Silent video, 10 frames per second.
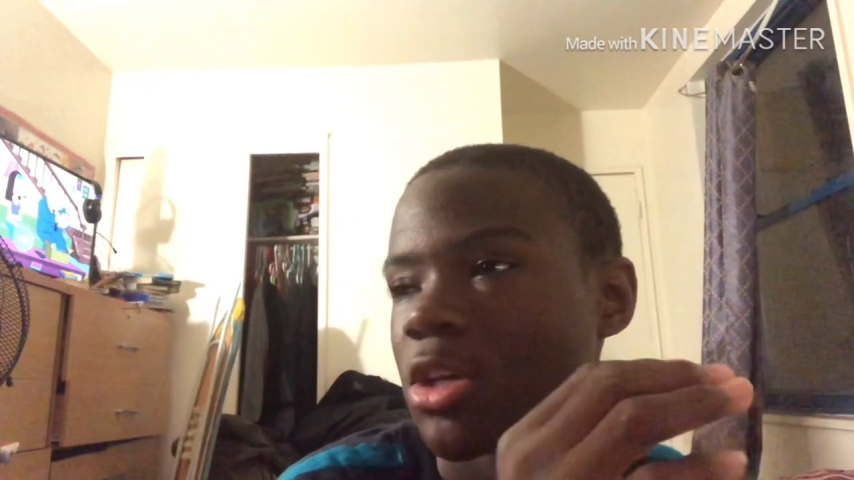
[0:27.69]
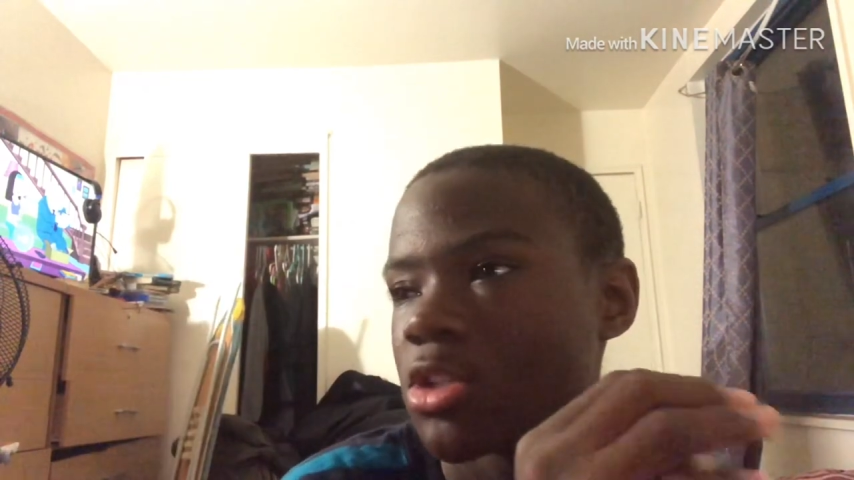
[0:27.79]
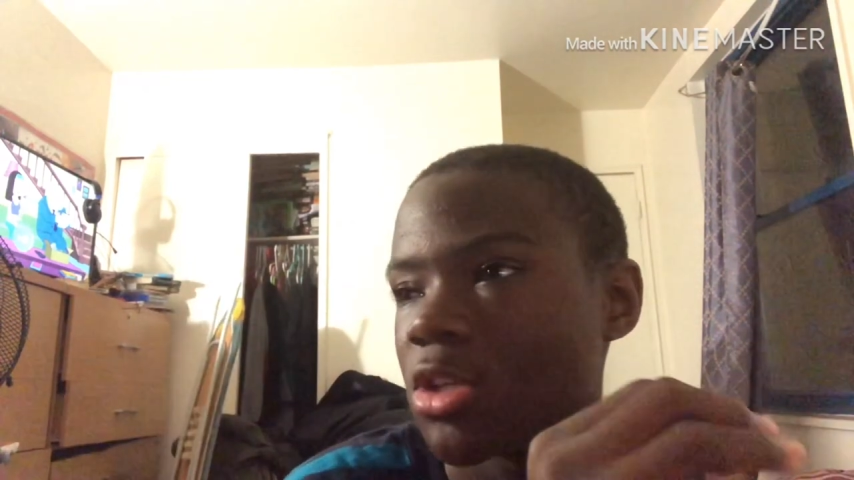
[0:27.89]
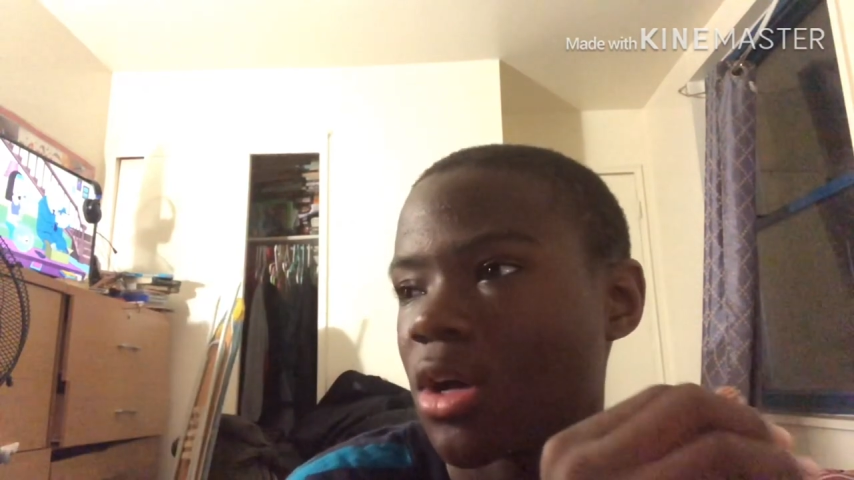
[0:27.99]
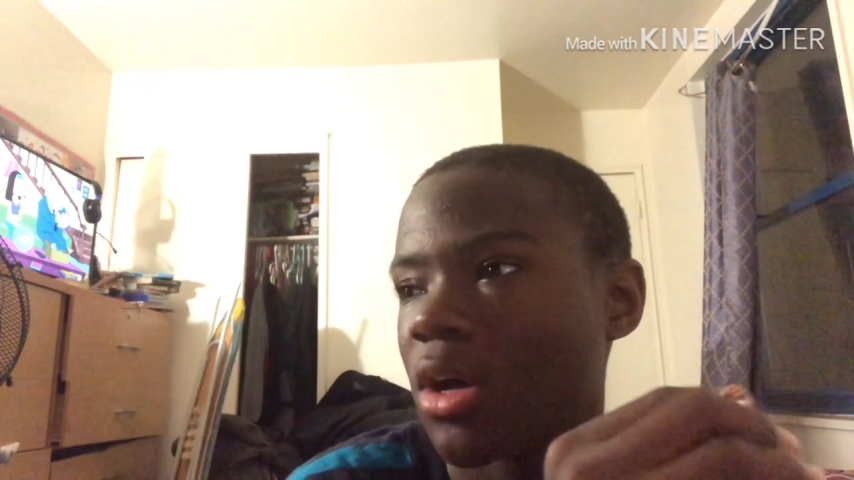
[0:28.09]
He
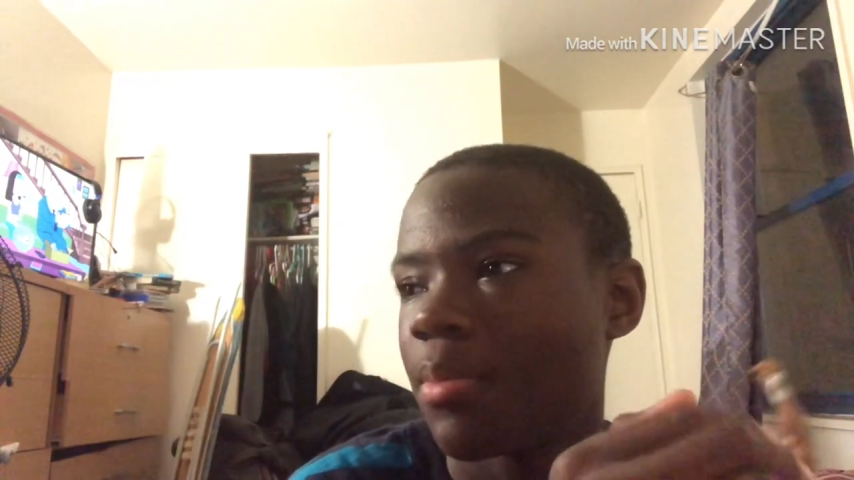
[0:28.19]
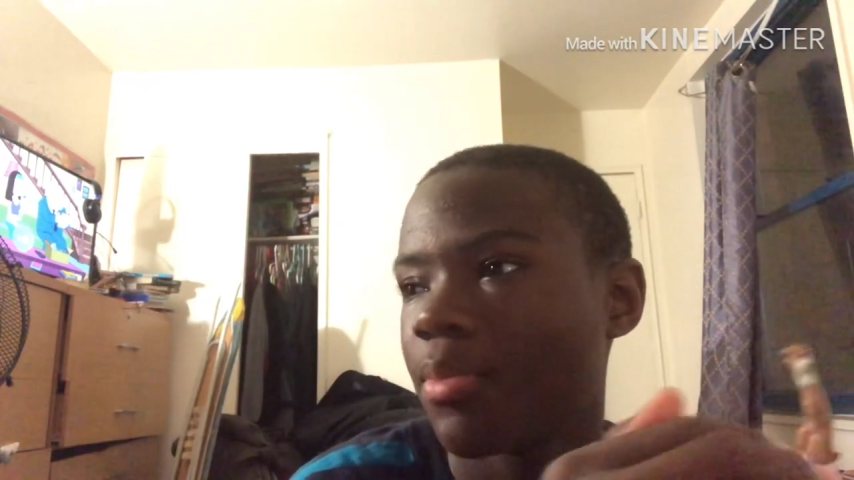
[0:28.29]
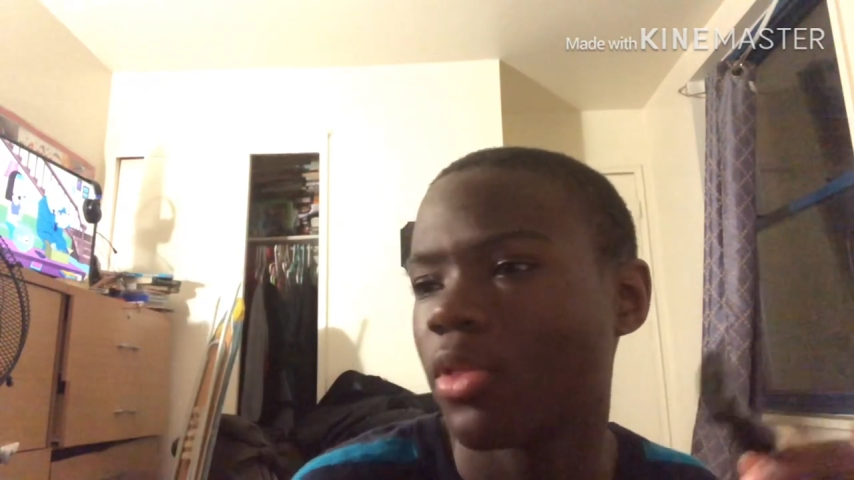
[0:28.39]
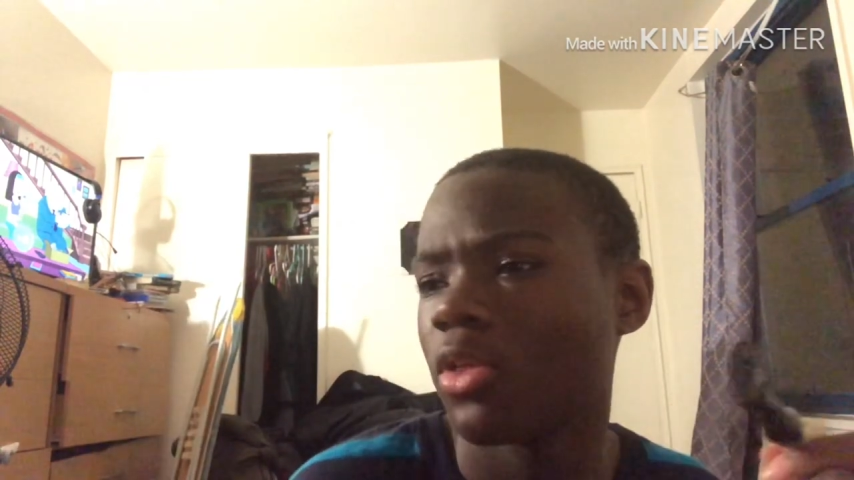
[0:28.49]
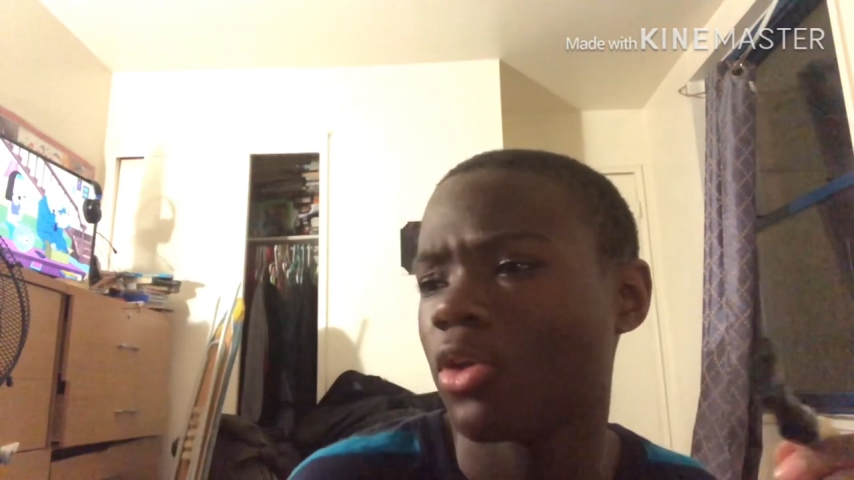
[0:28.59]
also
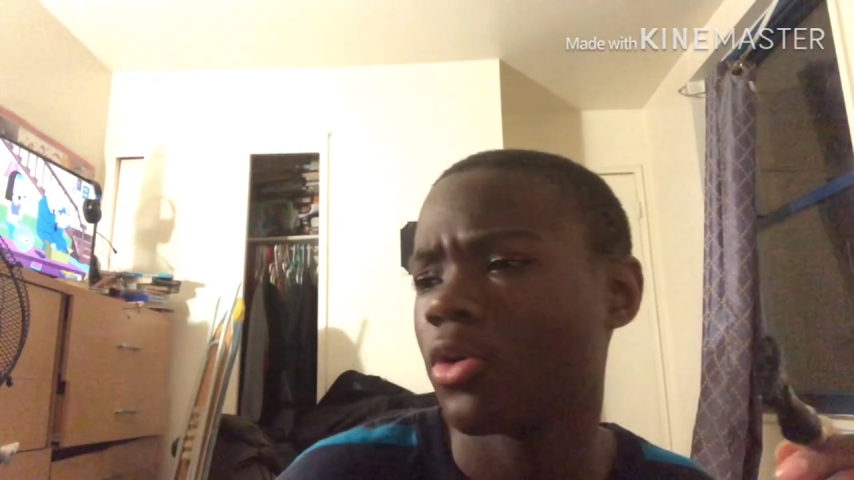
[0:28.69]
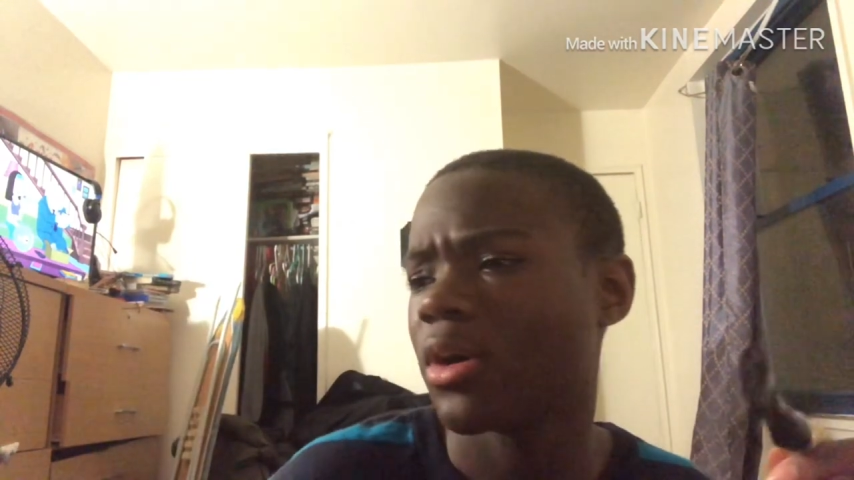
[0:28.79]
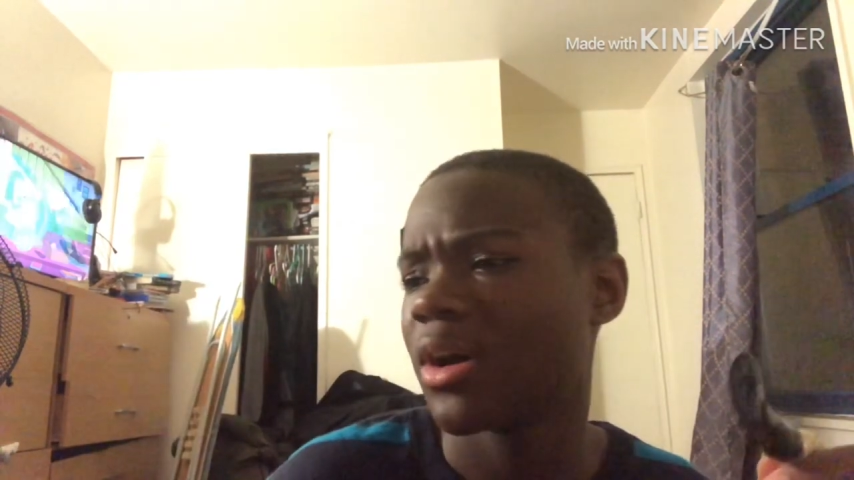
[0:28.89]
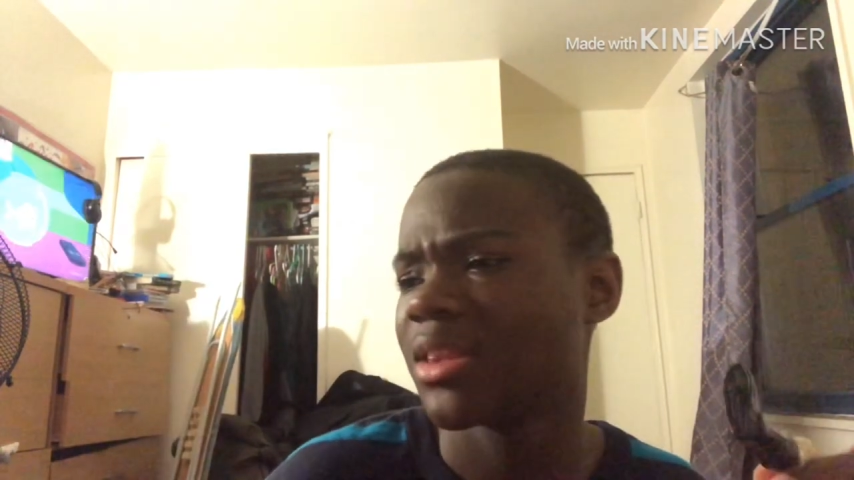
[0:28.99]
uploaded,